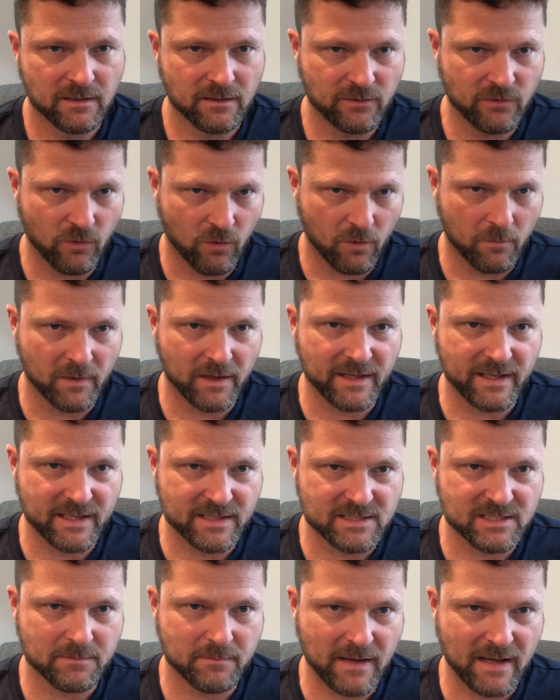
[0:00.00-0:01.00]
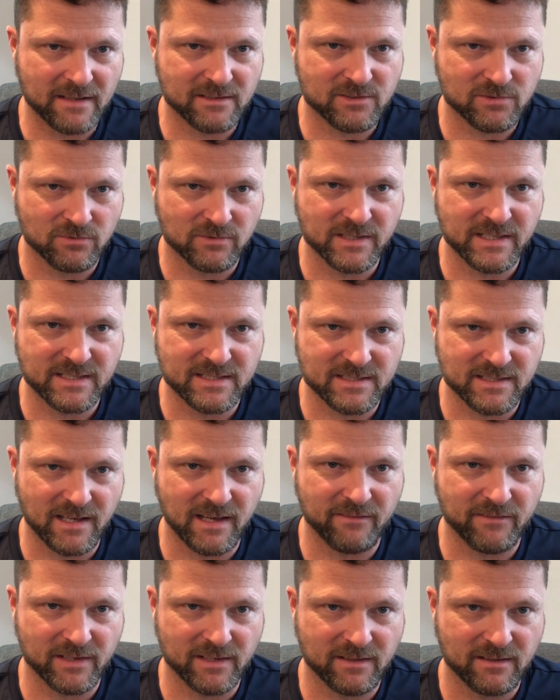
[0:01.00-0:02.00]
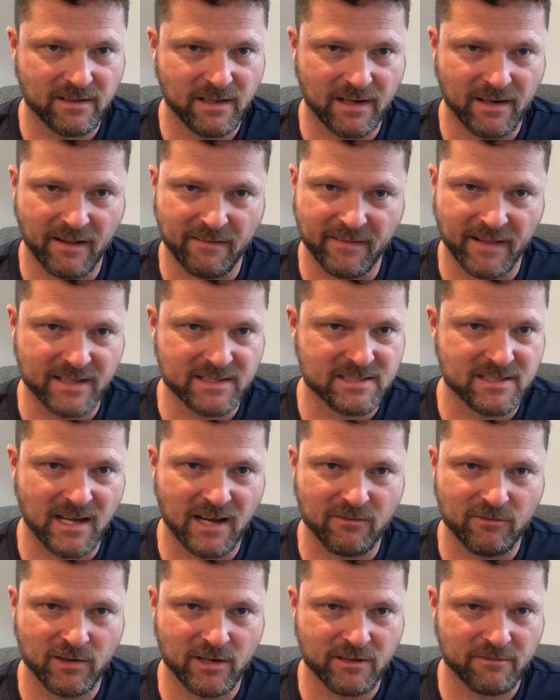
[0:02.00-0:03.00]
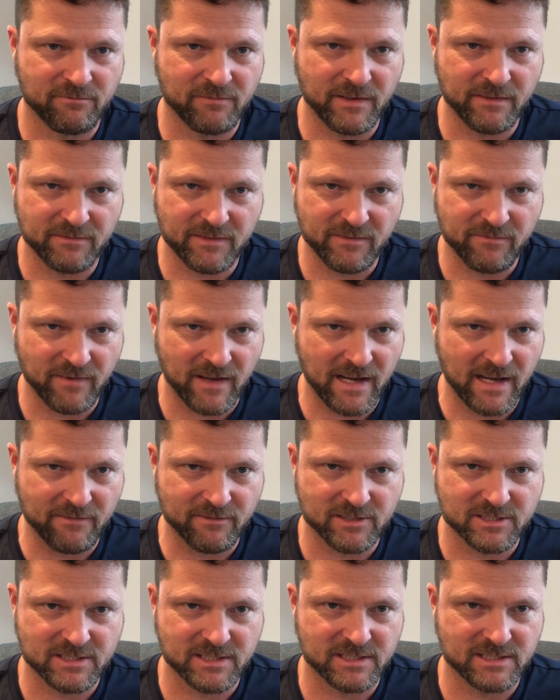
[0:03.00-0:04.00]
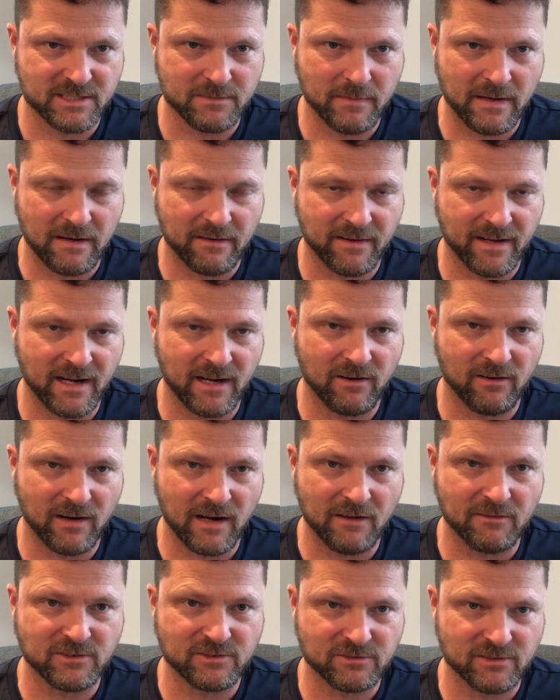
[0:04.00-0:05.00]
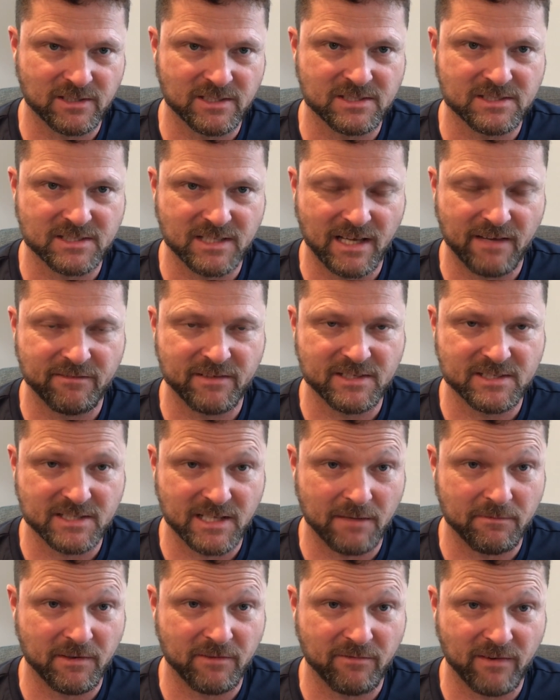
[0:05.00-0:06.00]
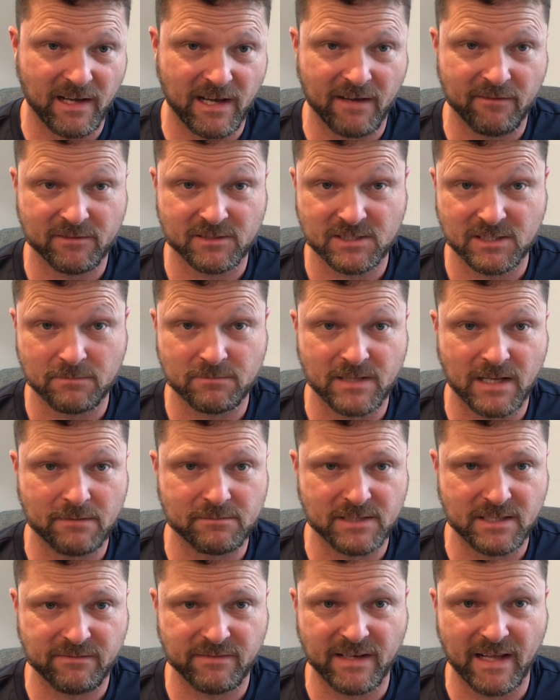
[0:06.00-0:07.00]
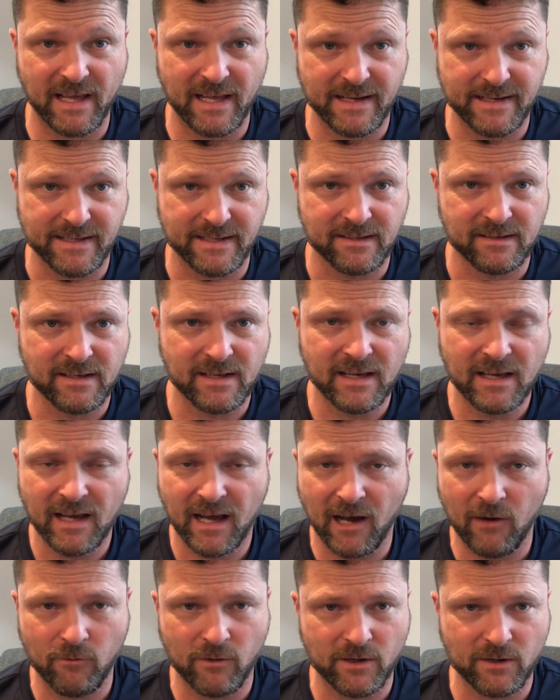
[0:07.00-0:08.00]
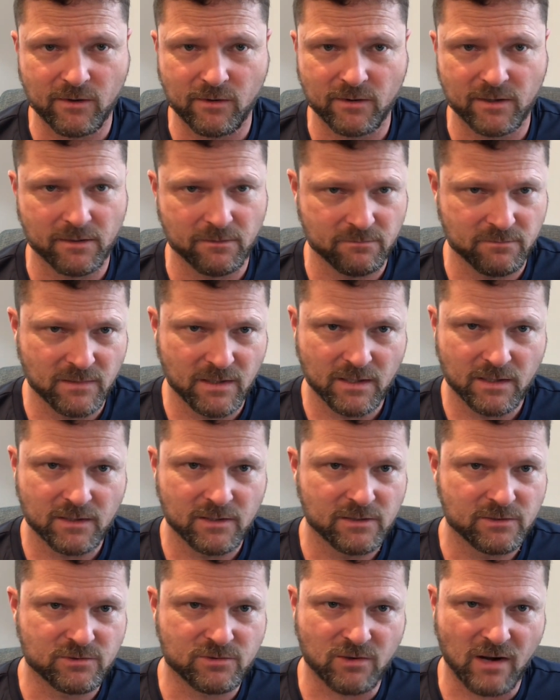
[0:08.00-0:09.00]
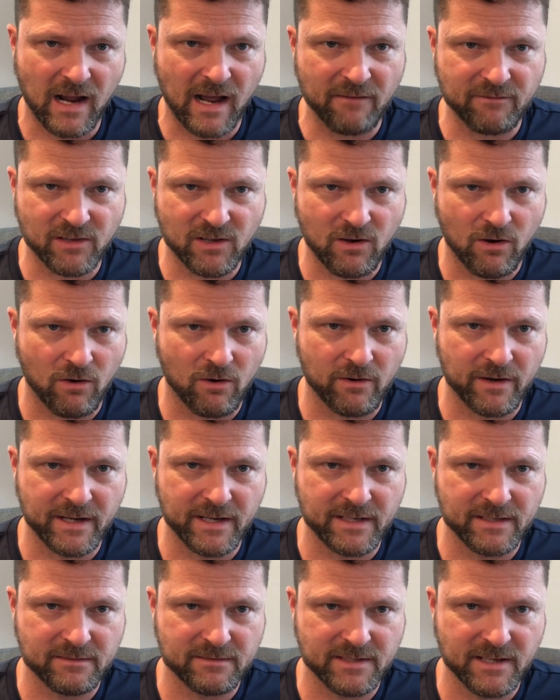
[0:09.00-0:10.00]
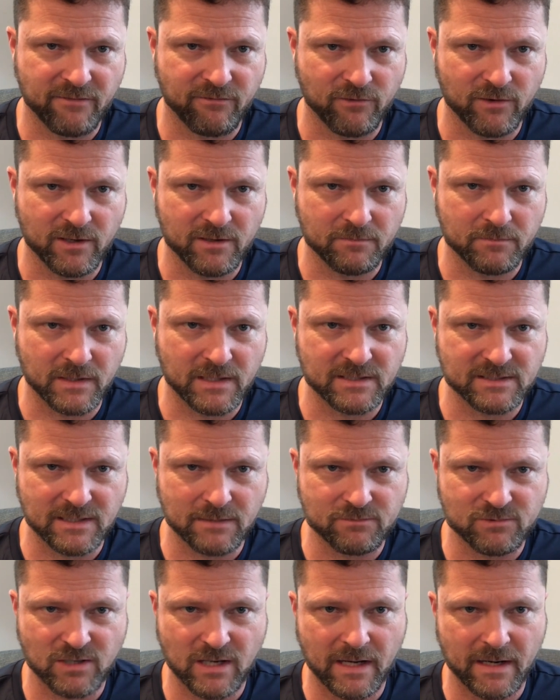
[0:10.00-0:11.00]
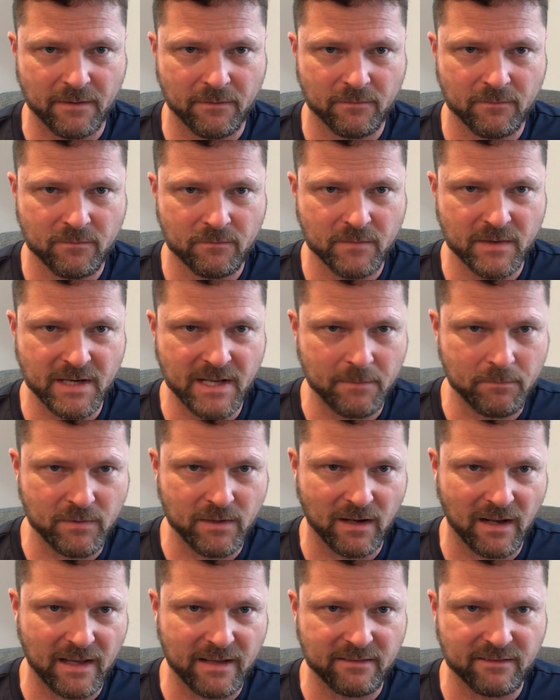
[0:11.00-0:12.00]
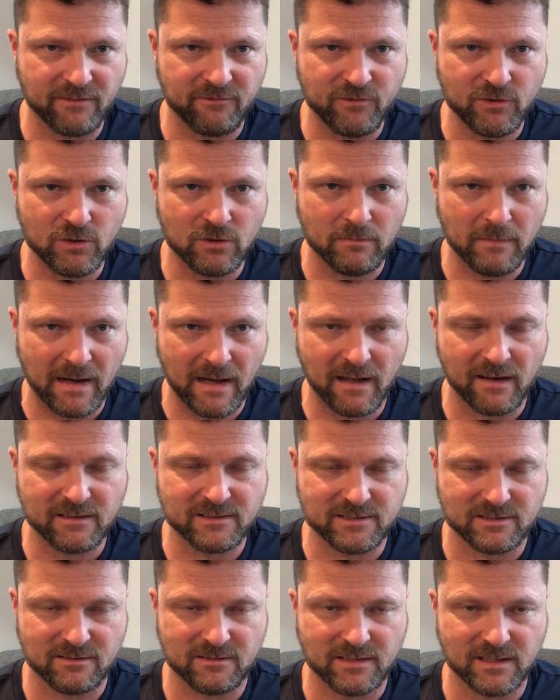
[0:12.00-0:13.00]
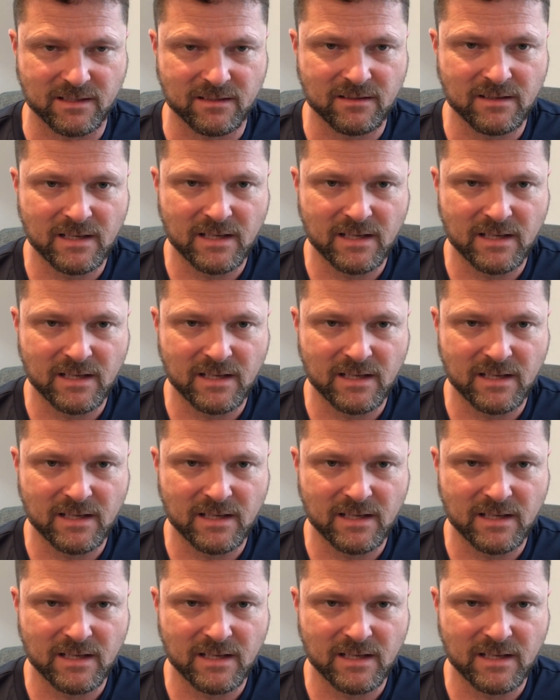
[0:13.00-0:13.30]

Normally it's about 27, and now that's not running 55 or 60 mile an hour. I was running 70, 75, and sometimes even 80. I wasn't going to drive the car any different because I'm trying to manipulate the fuel mileage on it.